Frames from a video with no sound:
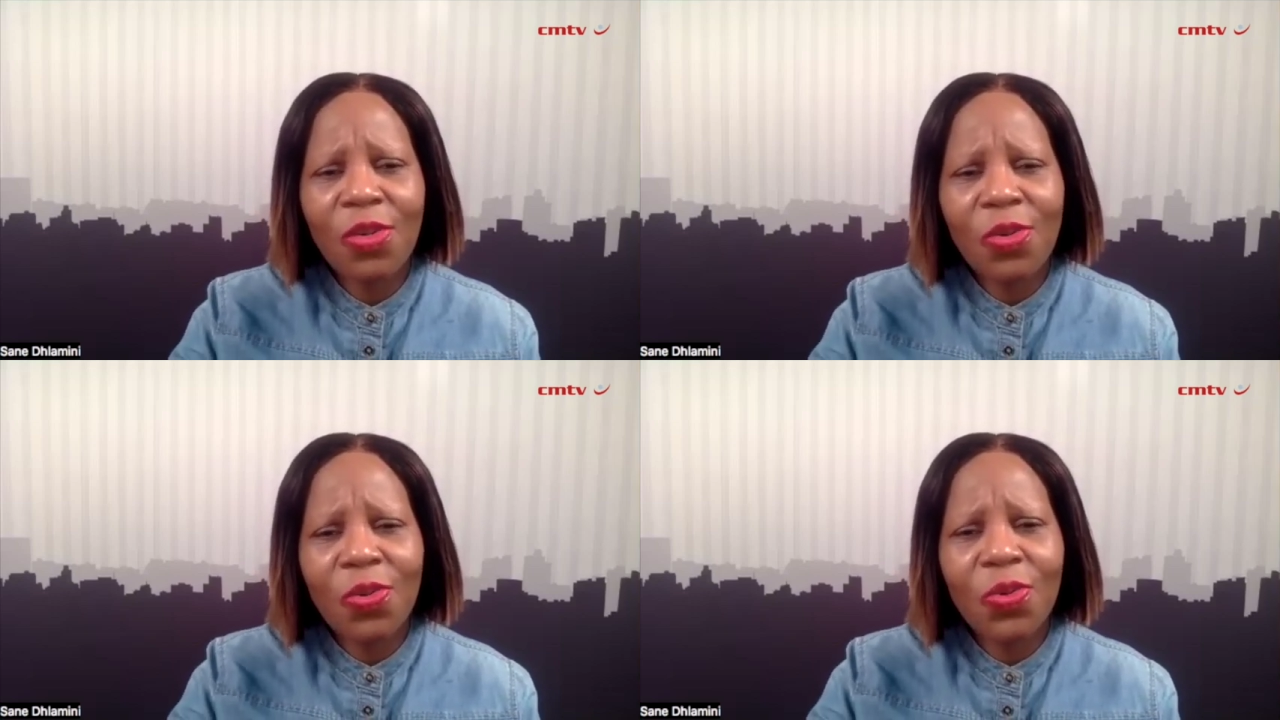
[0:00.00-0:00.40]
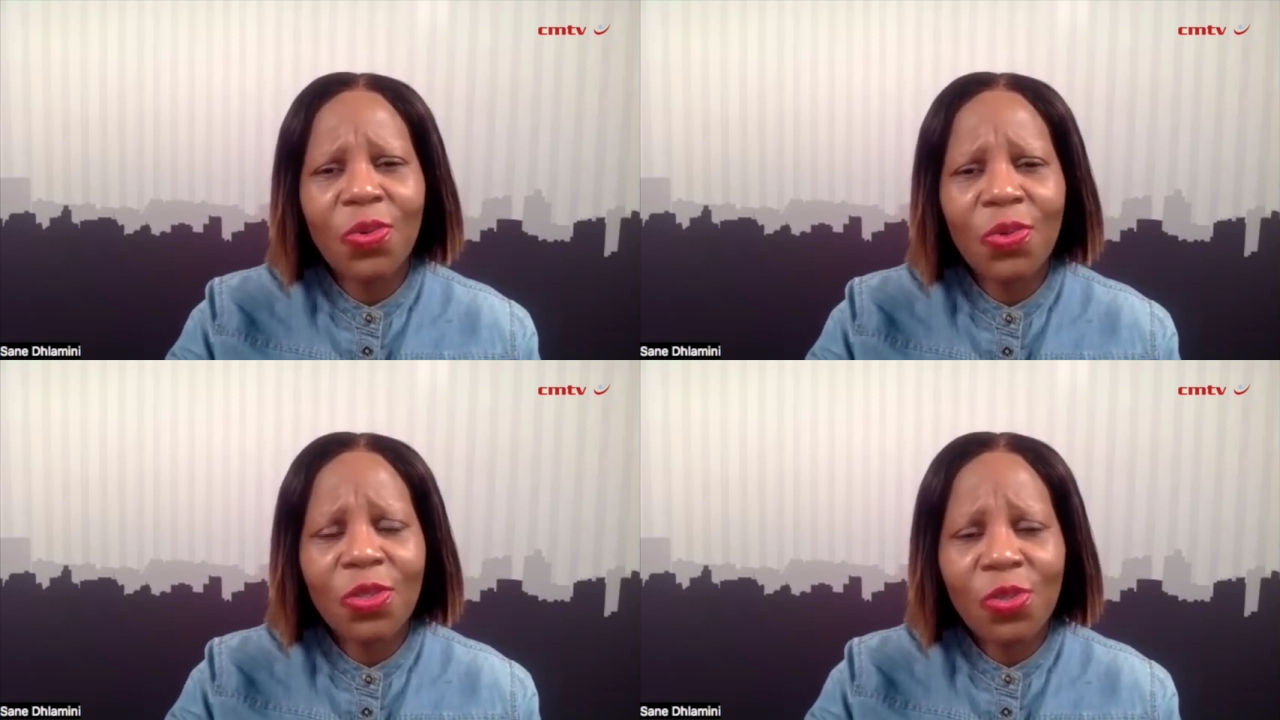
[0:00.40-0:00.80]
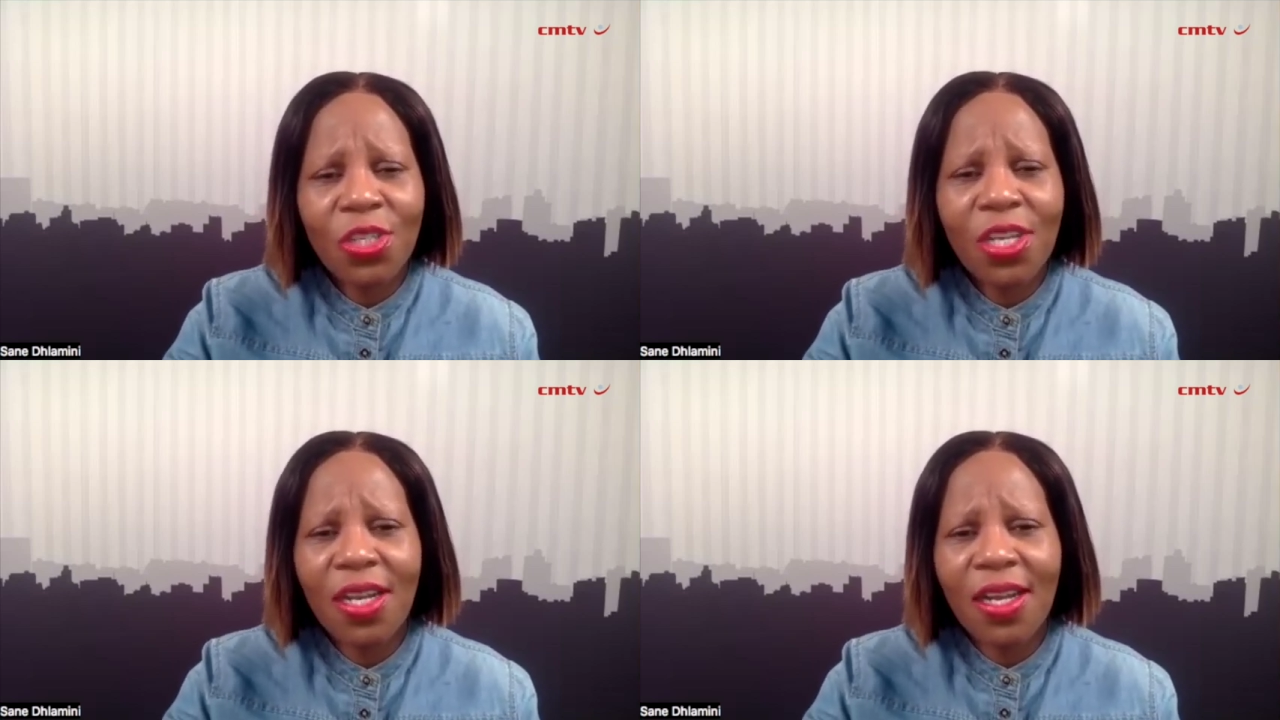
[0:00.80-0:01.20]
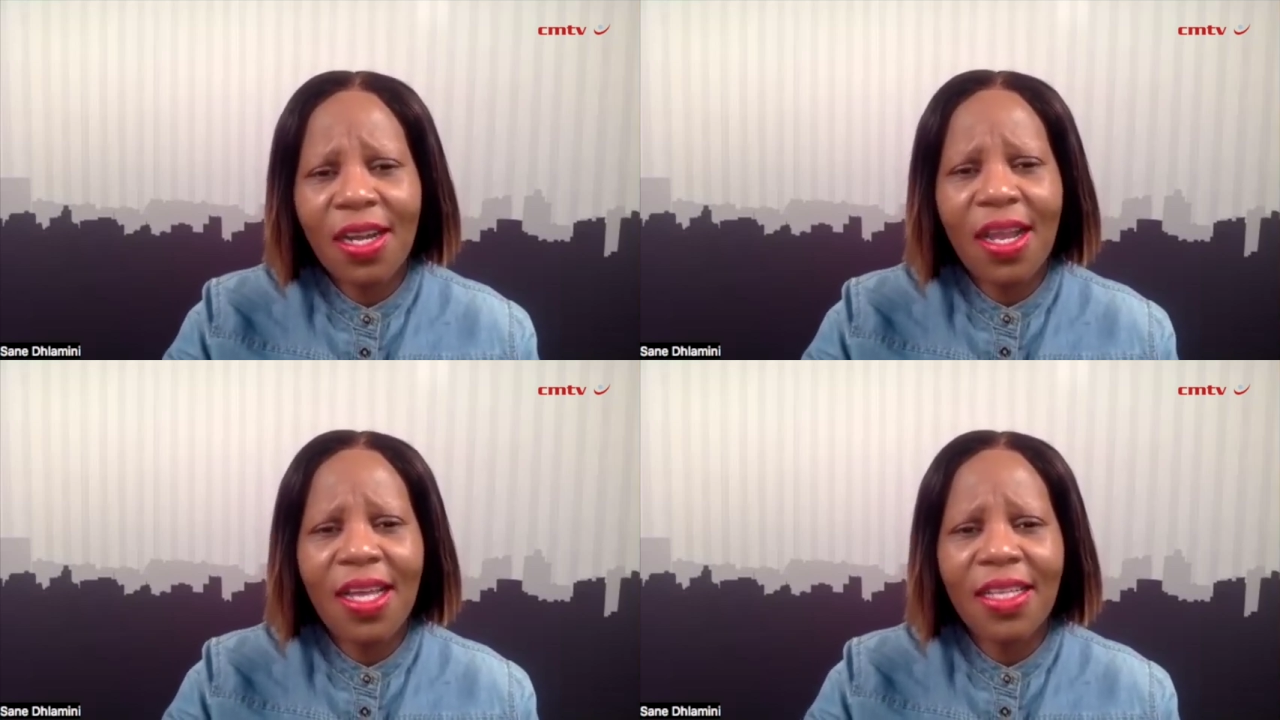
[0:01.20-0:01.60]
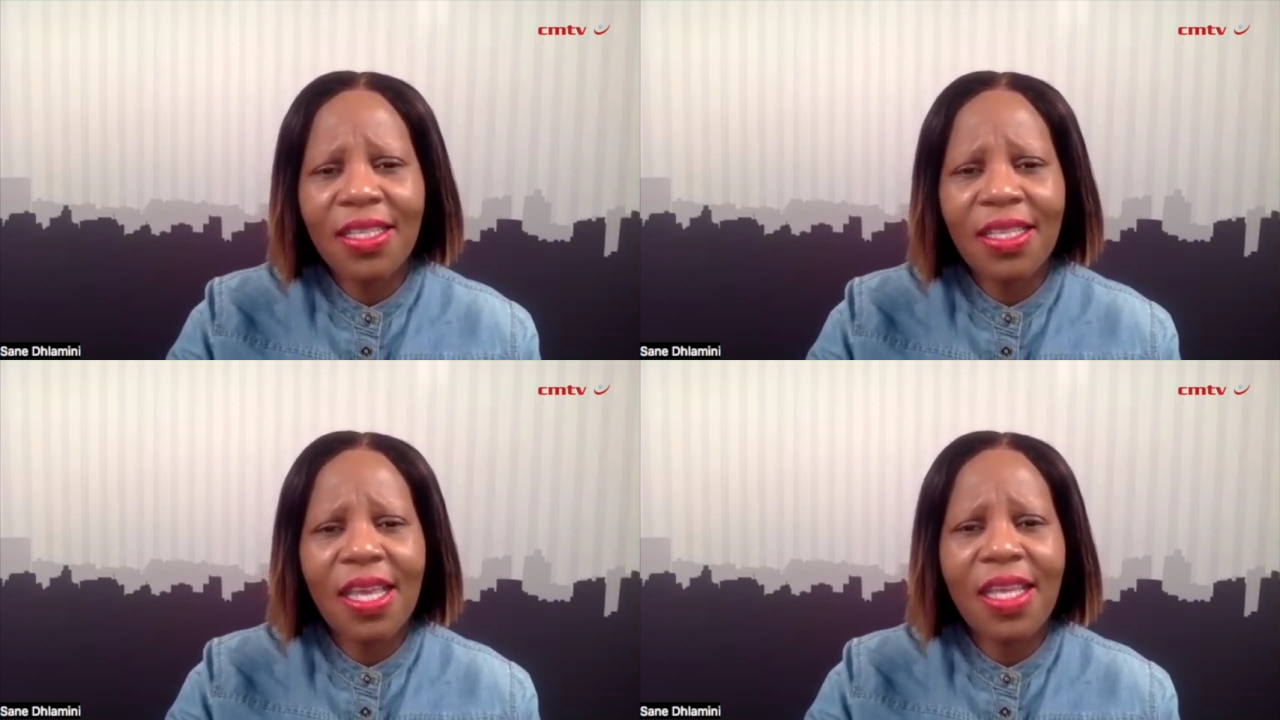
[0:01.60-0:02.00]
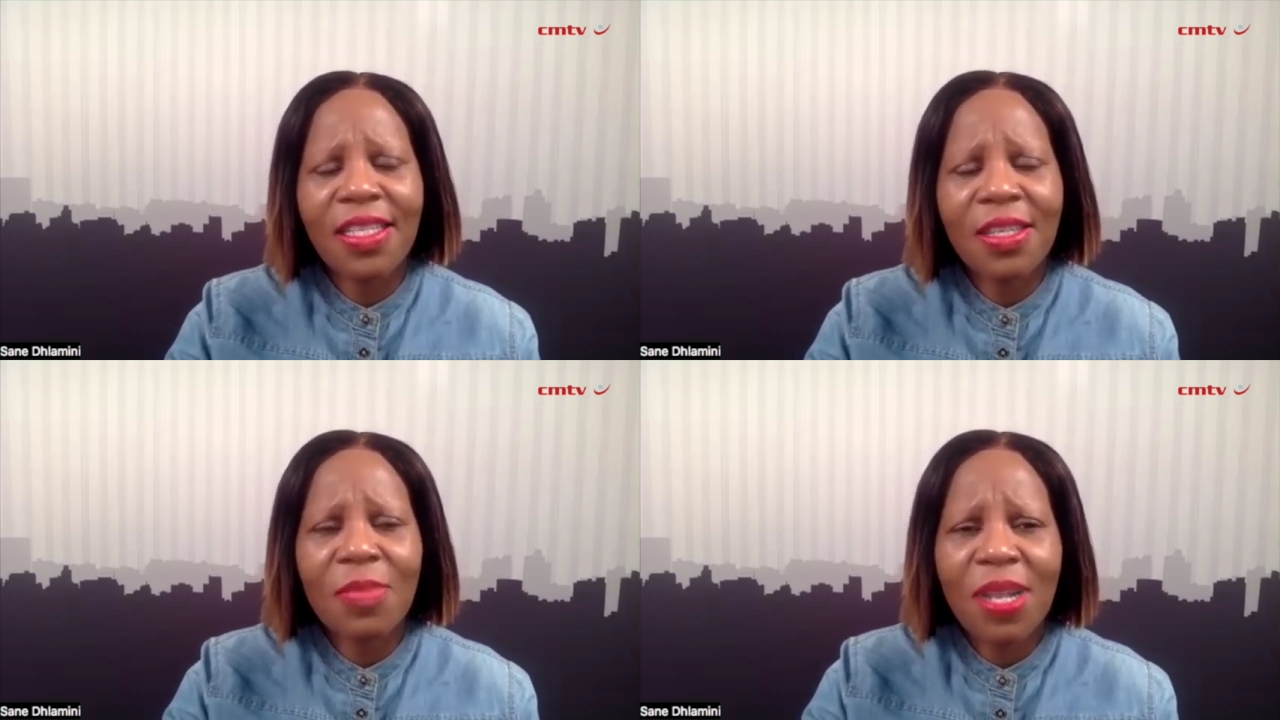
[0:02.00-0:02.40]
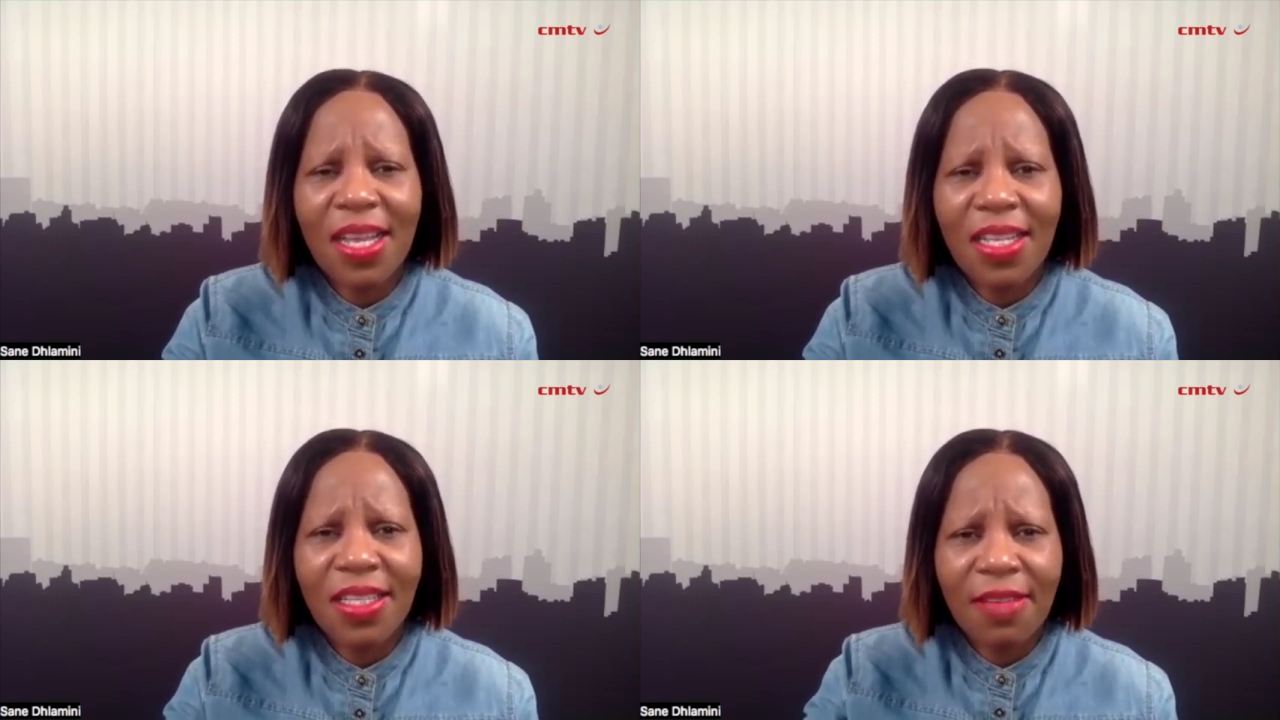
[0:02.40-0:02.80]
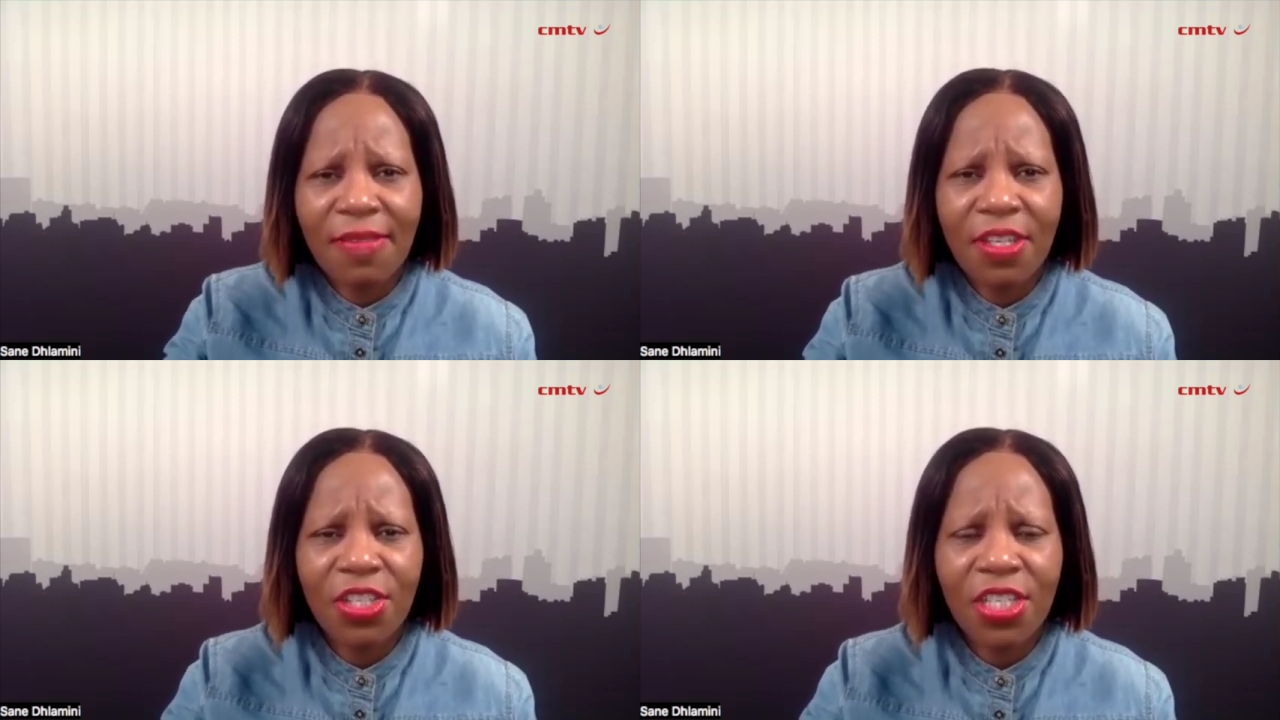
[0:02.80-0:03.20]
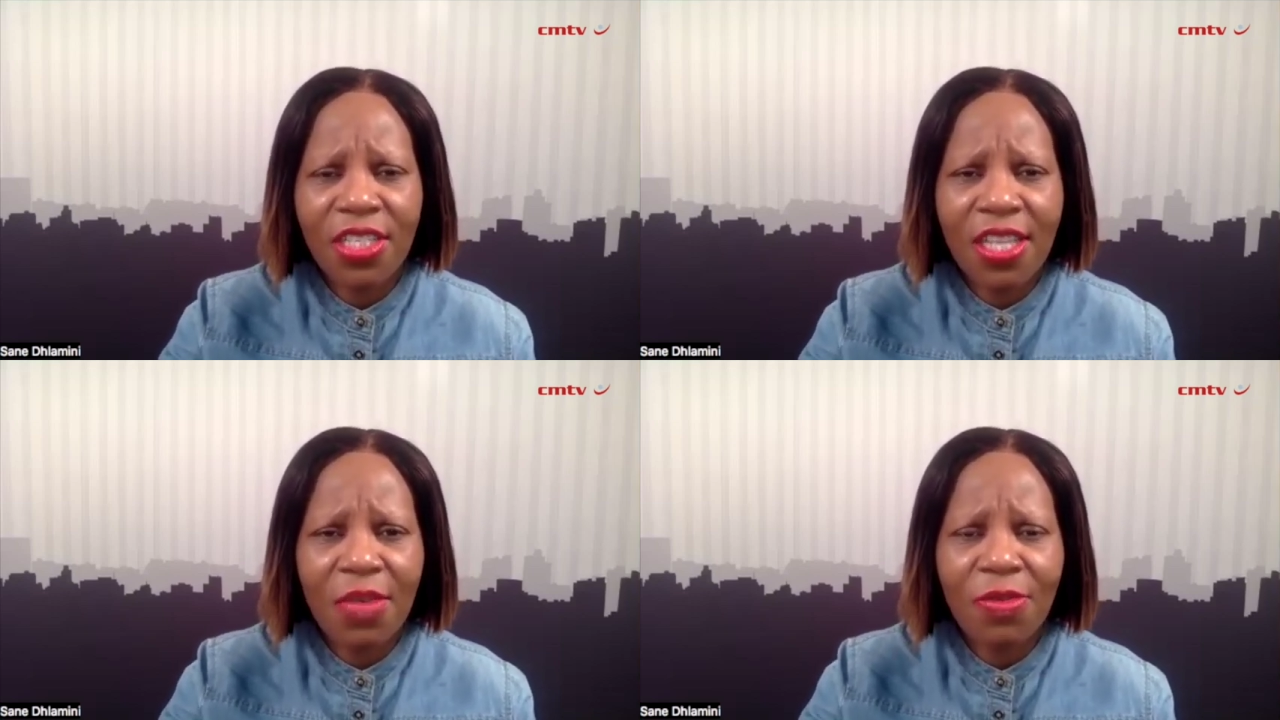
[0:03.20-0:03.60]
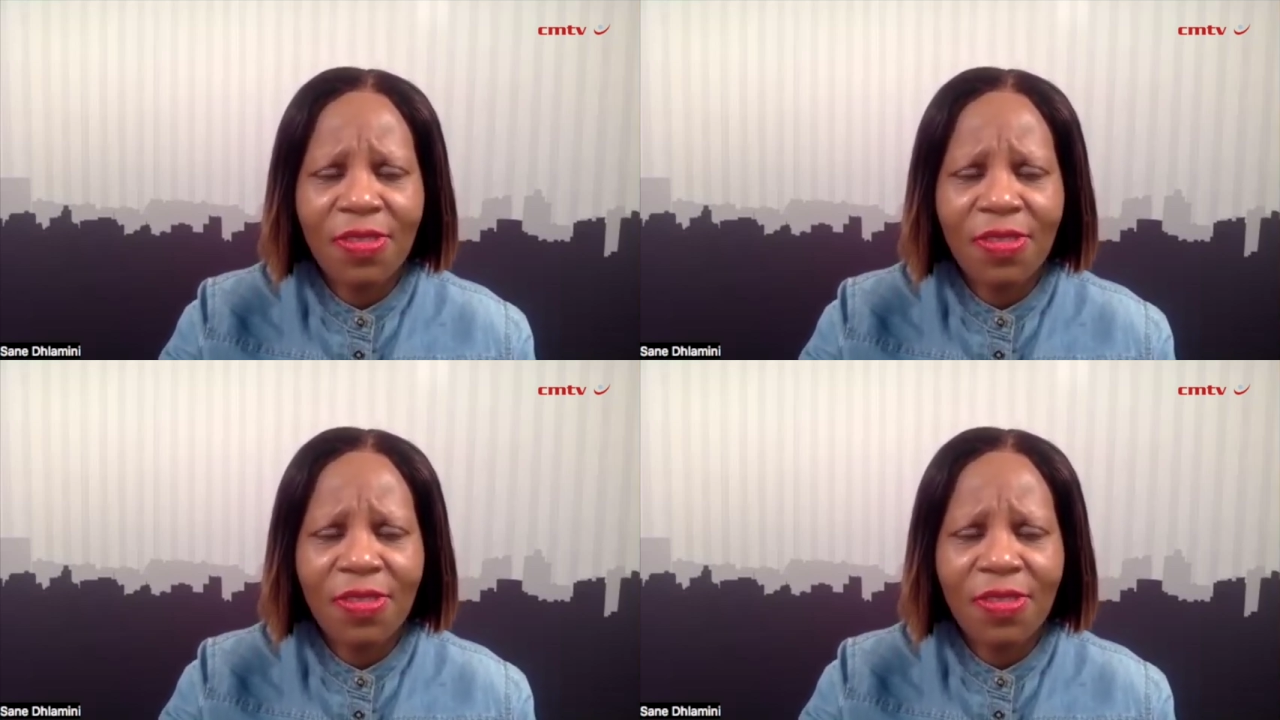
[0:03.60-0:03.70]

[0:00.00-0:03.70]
through social grants and similar interventions that we've